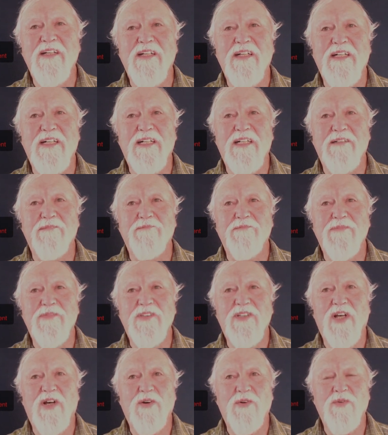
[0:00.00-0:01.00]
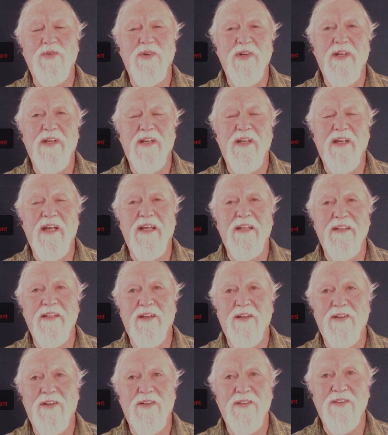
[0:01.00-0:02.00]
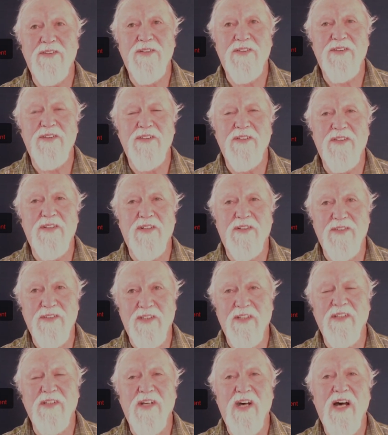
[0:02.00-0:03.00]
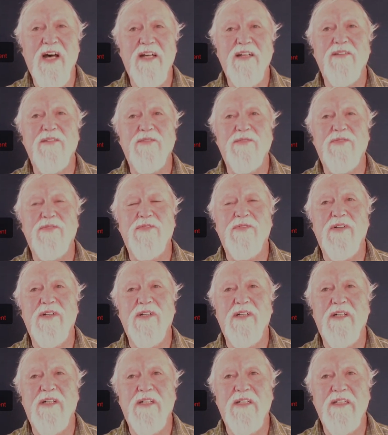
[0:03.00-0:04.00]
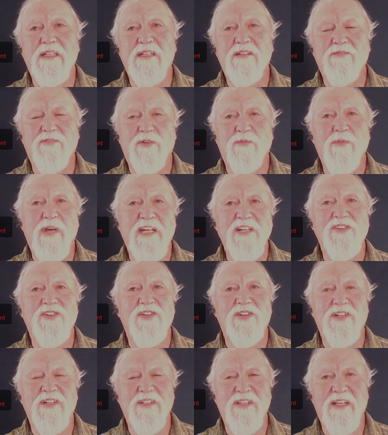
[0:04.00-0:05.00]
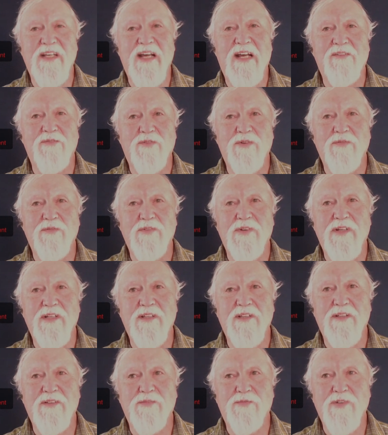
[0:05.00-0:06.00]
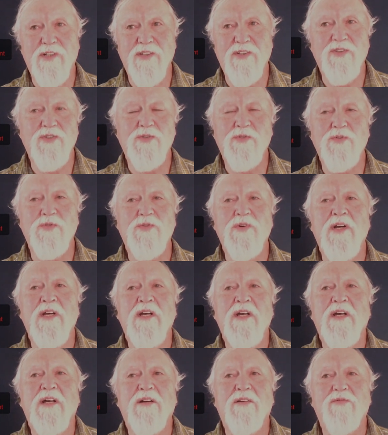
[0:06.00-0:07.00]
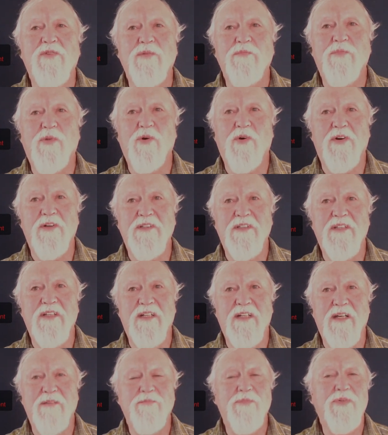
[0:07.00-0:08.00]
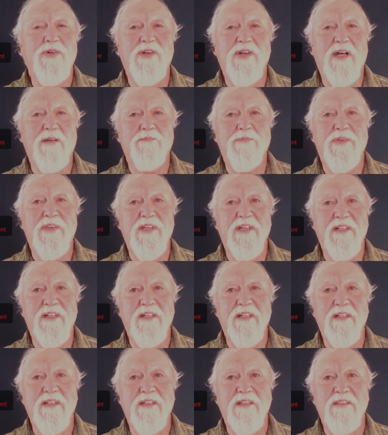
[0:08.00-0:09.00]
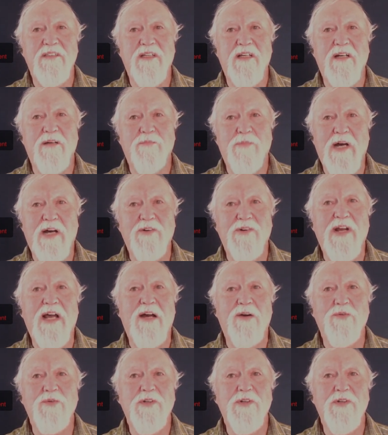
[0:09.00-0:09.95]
And there's a lot of information in the Renew report that I put up that is about how we're